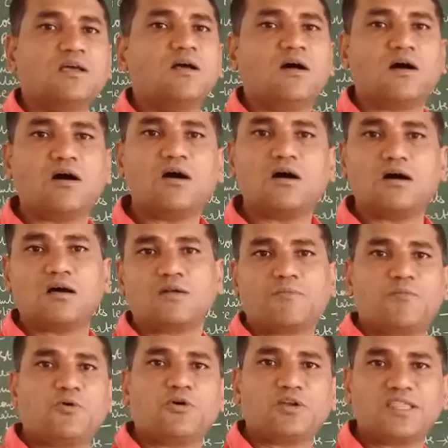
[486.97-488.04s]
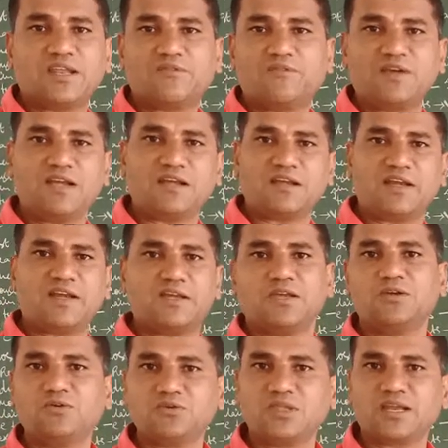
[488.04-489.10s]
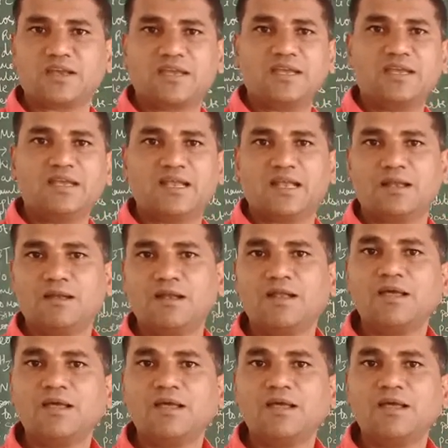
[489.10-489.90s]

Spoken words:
or pour their filtrate into the renal